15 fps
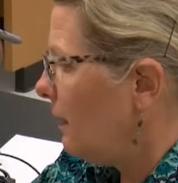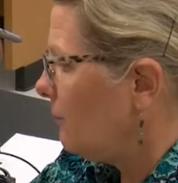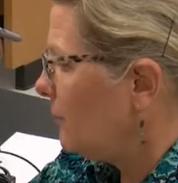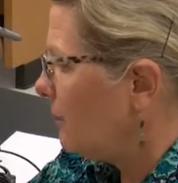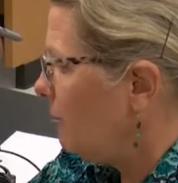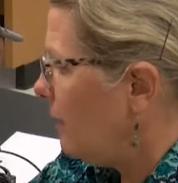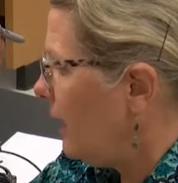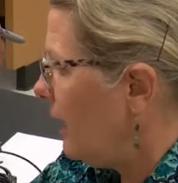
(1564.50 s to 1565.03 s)

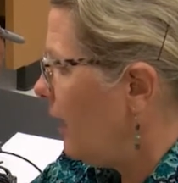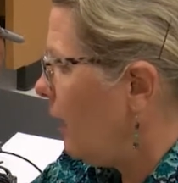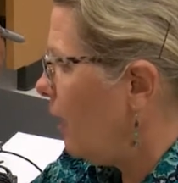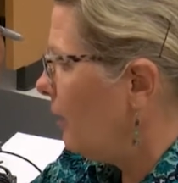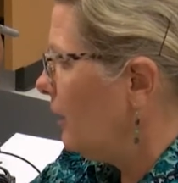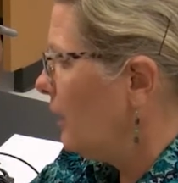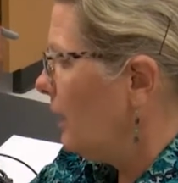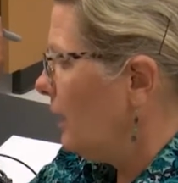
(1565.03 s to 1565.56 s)

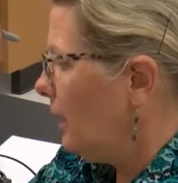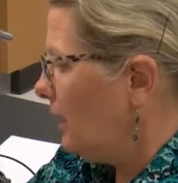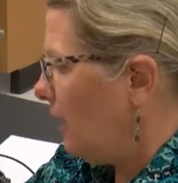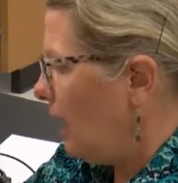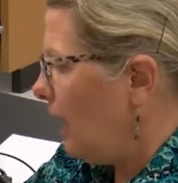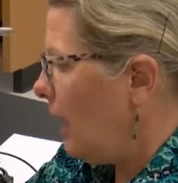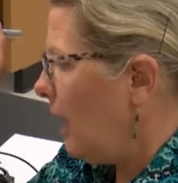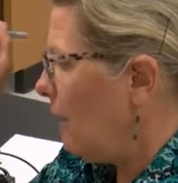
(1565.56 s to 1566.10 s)
compare?
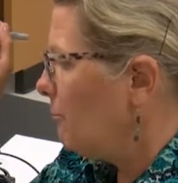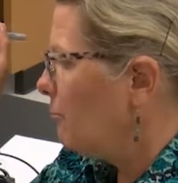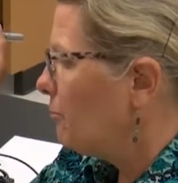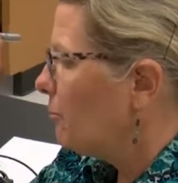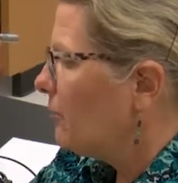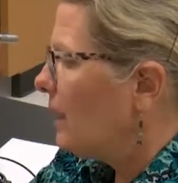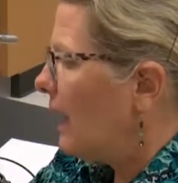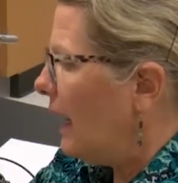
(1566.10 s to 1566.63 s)

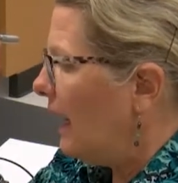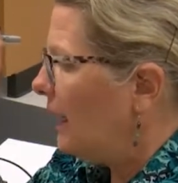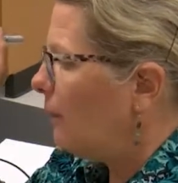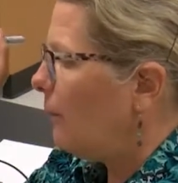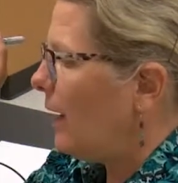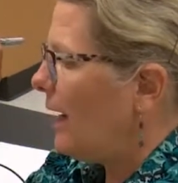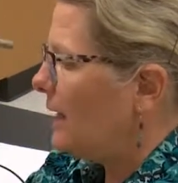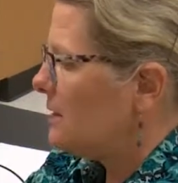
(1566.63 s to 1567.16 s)

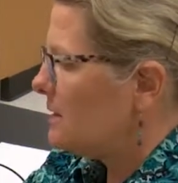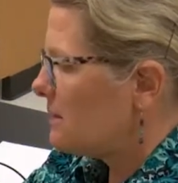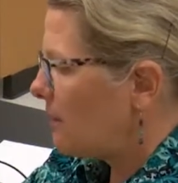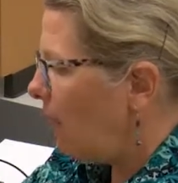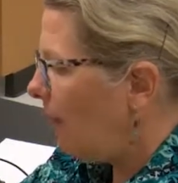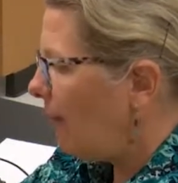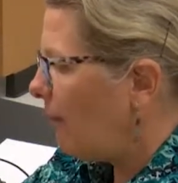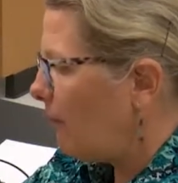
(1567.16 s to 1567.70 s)
Anyways,
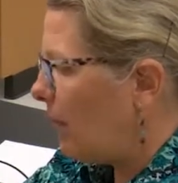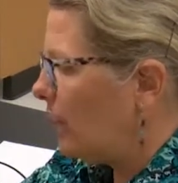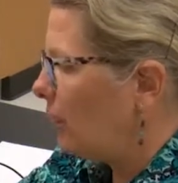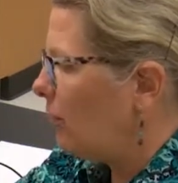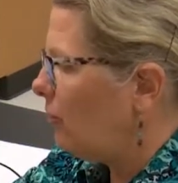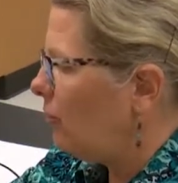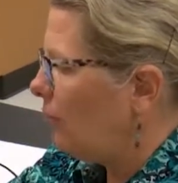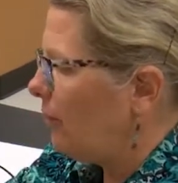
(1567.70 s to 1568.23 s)
all I want you
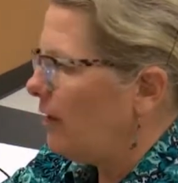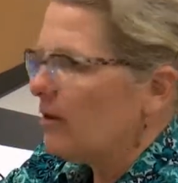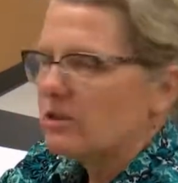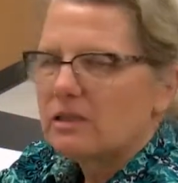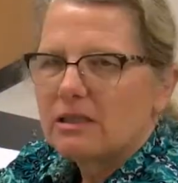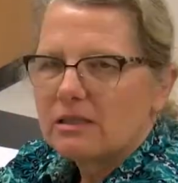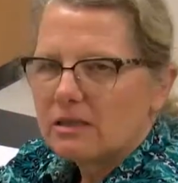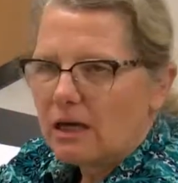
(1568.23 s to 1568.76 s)
to do there is
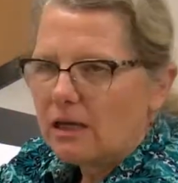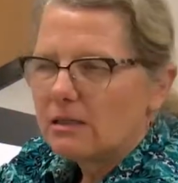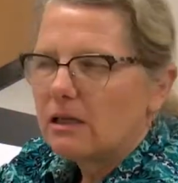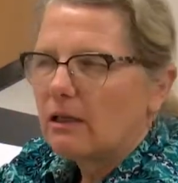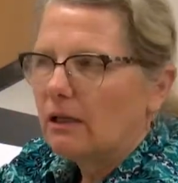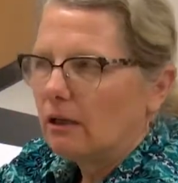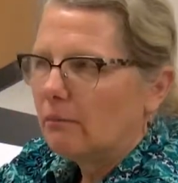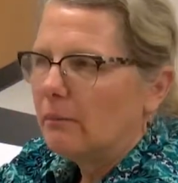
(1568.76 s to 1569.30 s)
discuss a
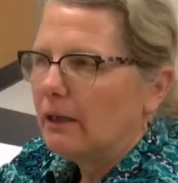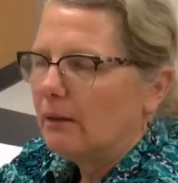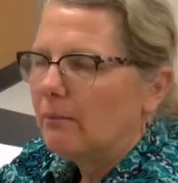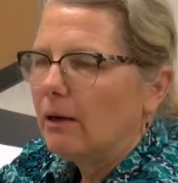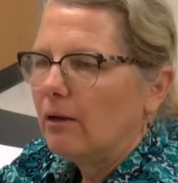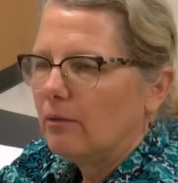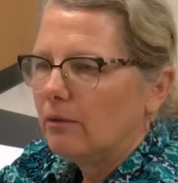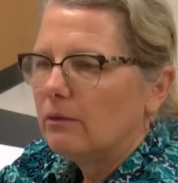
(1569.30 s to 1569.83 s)
little bit
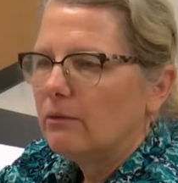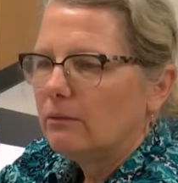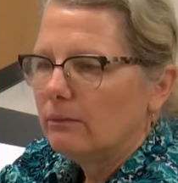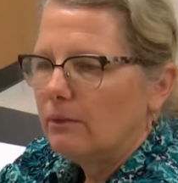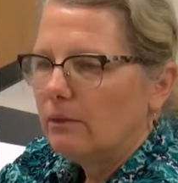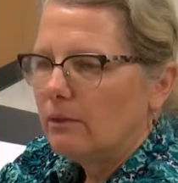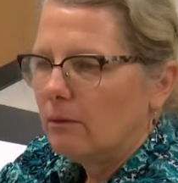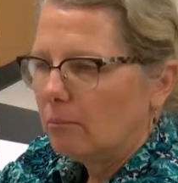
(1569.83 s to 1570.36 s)
about
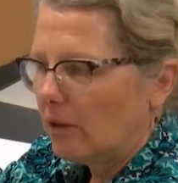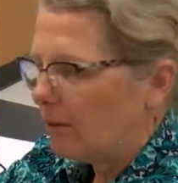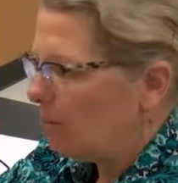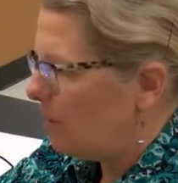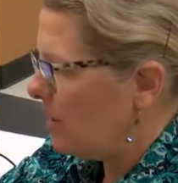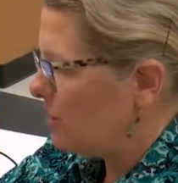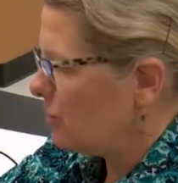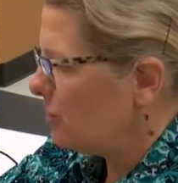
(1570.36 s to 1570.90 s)
the blood
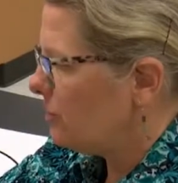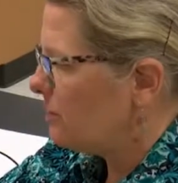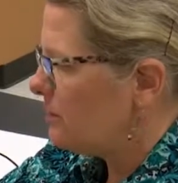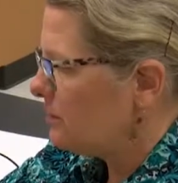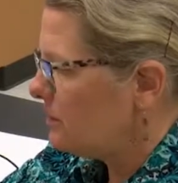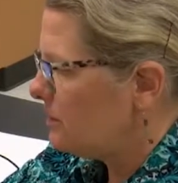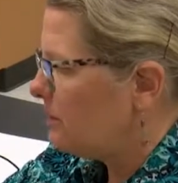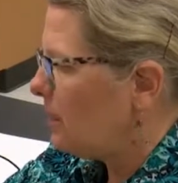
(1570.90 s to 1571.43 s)
pressure.
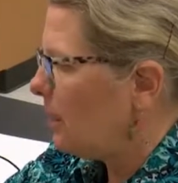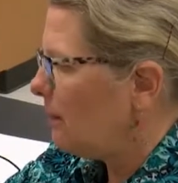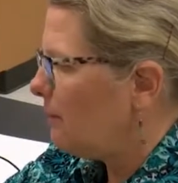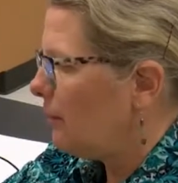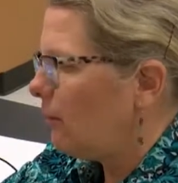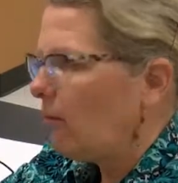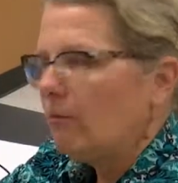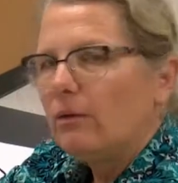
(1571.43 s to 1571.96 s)
Talk
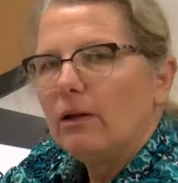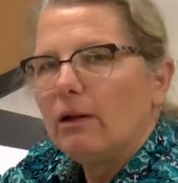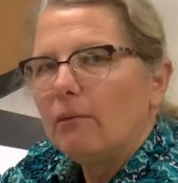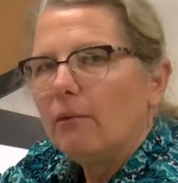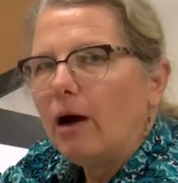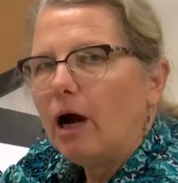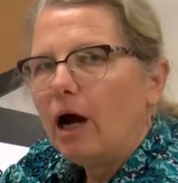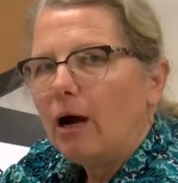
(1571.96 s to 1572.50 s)
about
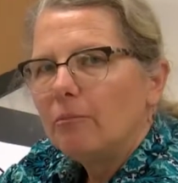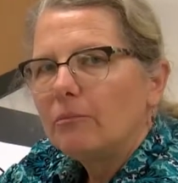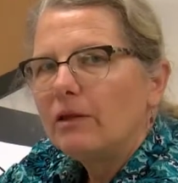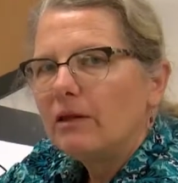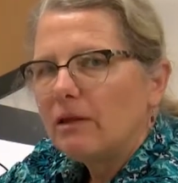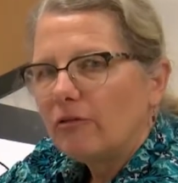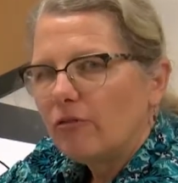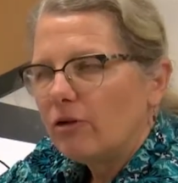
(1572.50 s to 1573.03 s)
the
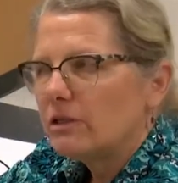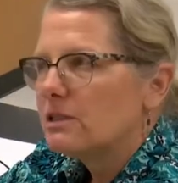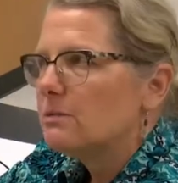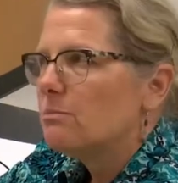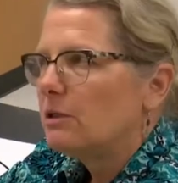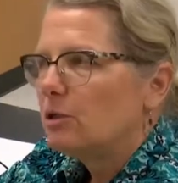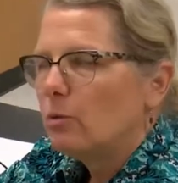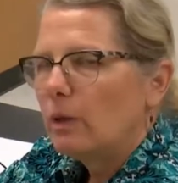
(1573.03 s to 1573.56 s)
difference
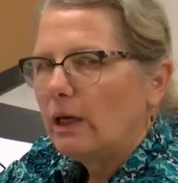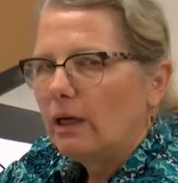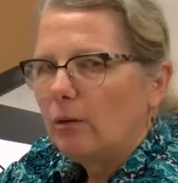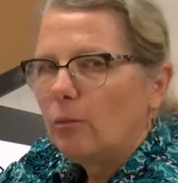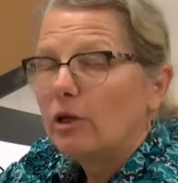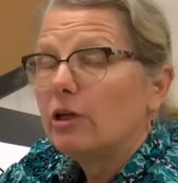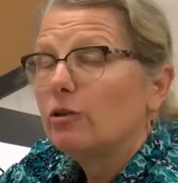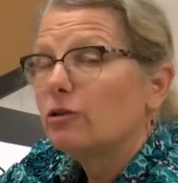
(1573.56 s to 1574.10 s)
between
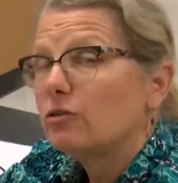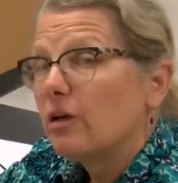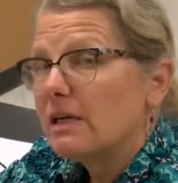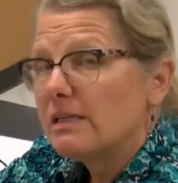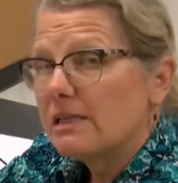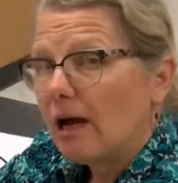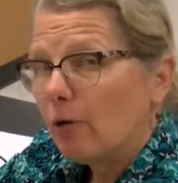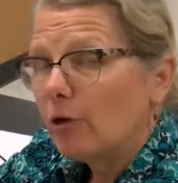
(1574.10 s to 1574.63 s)
when you're
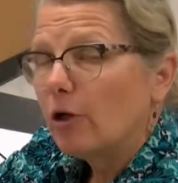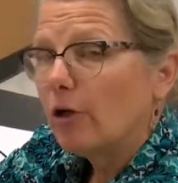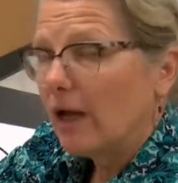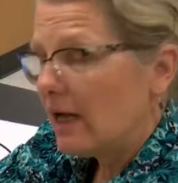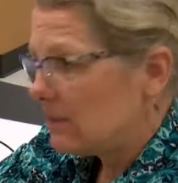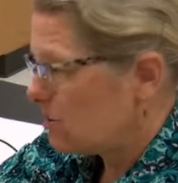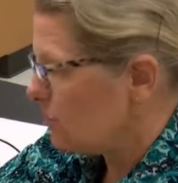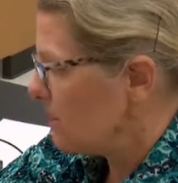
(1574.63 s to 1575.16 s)
stressed out and you're
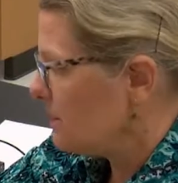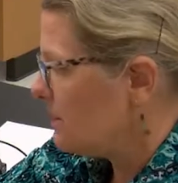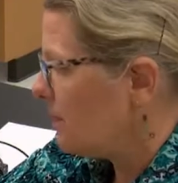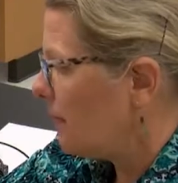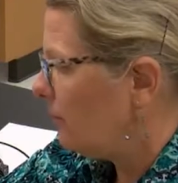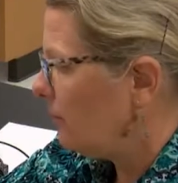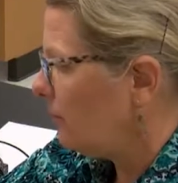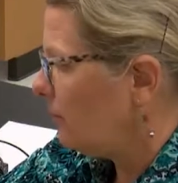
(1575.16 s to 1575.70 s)
not stressed
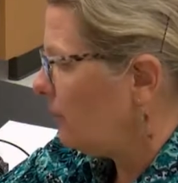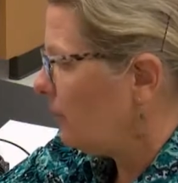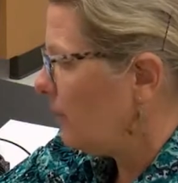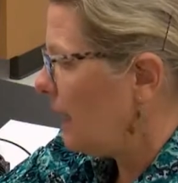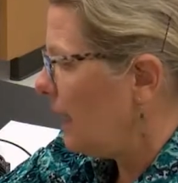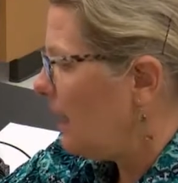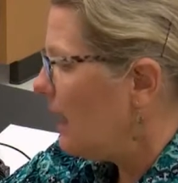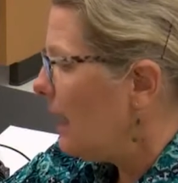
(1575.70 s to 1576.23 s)
out.
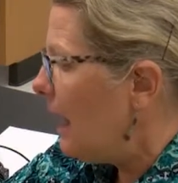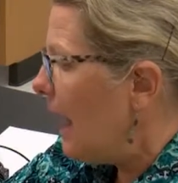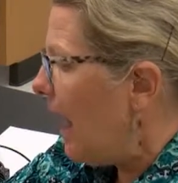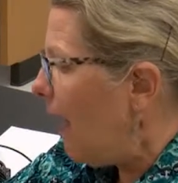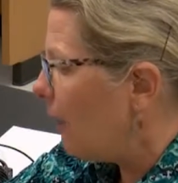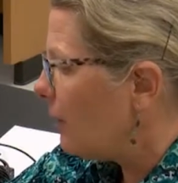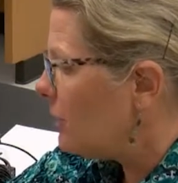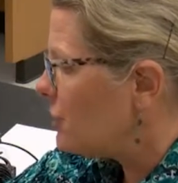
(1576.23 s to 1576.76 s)
Okay?
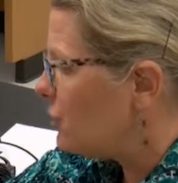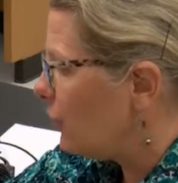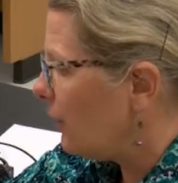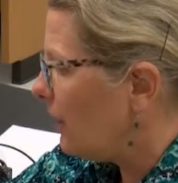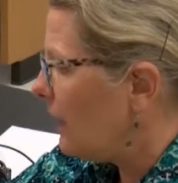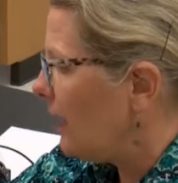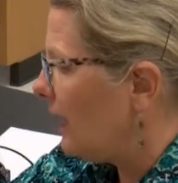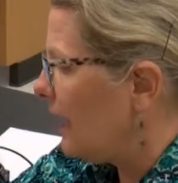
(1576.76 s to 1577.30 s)
How does
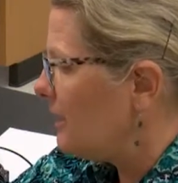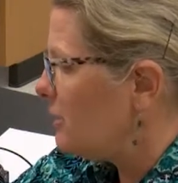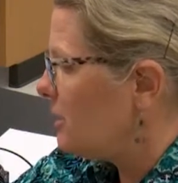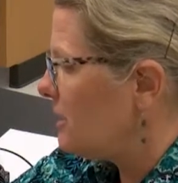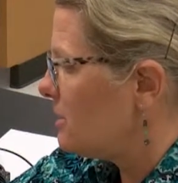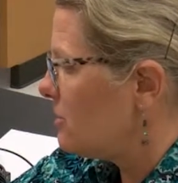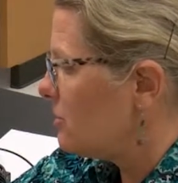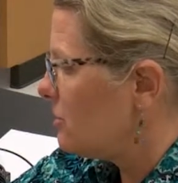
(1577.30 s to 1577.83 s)
your
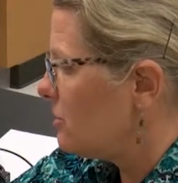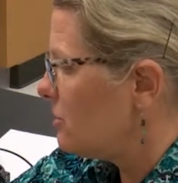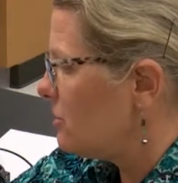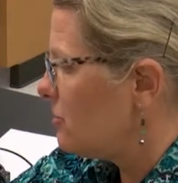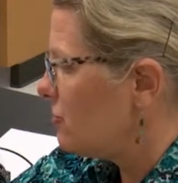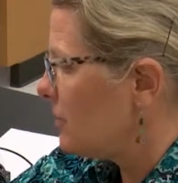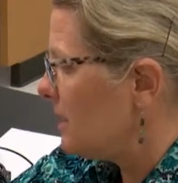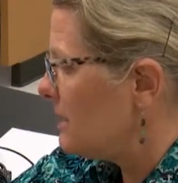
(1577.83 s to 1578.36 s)
EKG
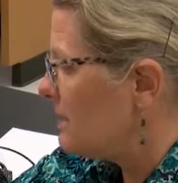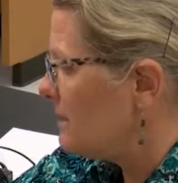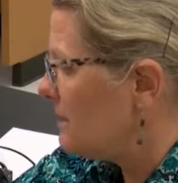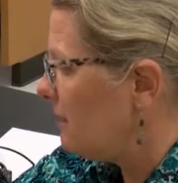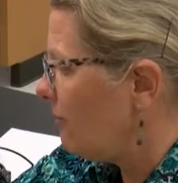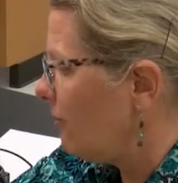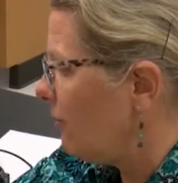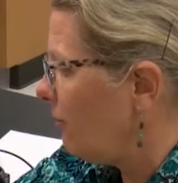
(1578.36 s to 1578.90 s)
trace
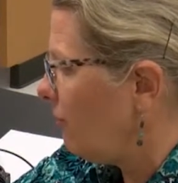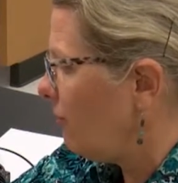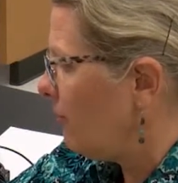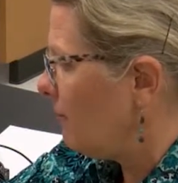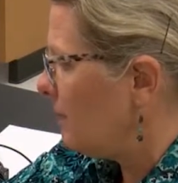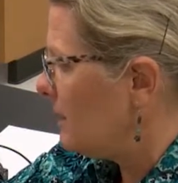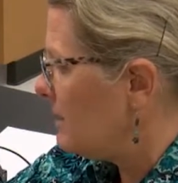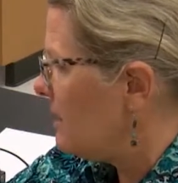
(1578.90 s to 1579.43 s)
differ
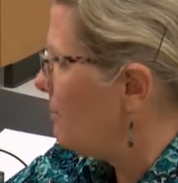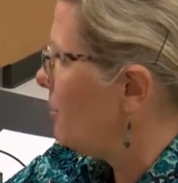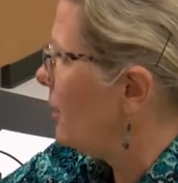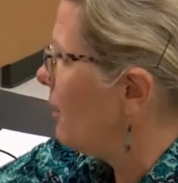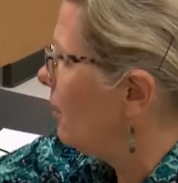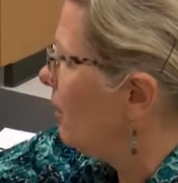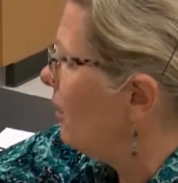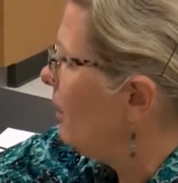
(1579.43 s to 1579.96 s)
from the
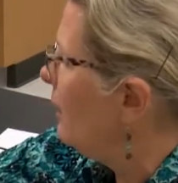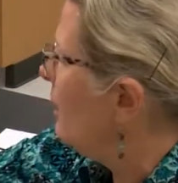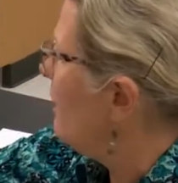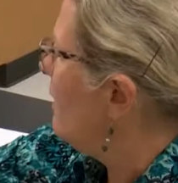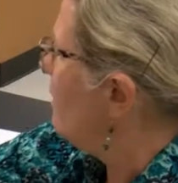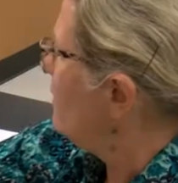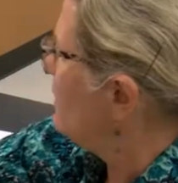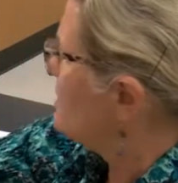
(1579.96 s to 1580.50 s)
typical?
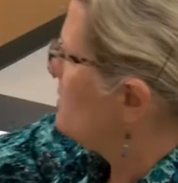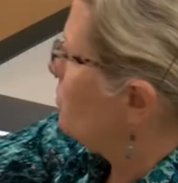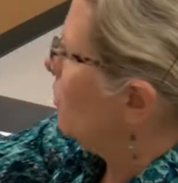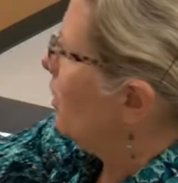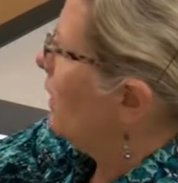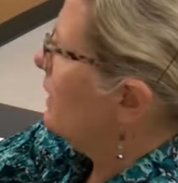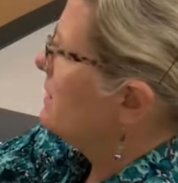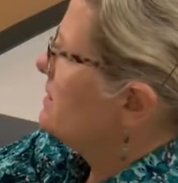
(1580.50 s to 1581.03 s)
This
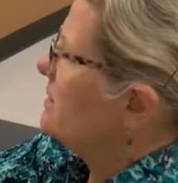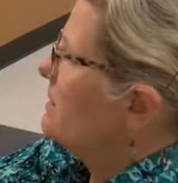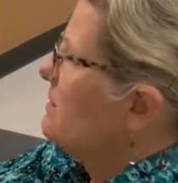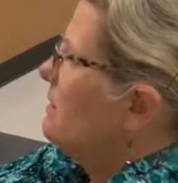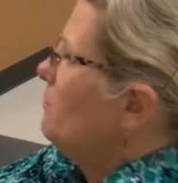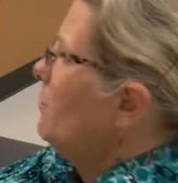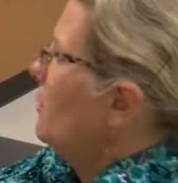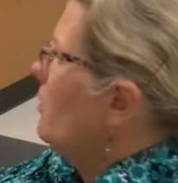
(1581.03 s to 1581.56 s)
one is the
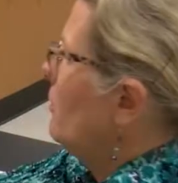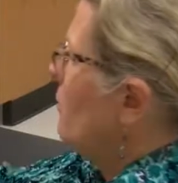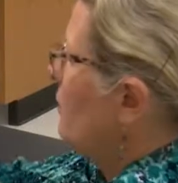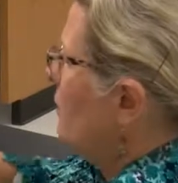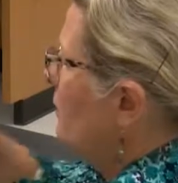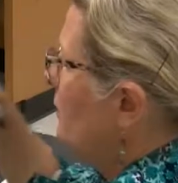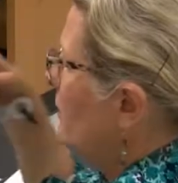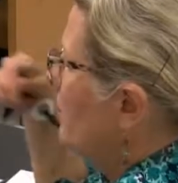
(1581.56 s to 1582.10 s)
typical.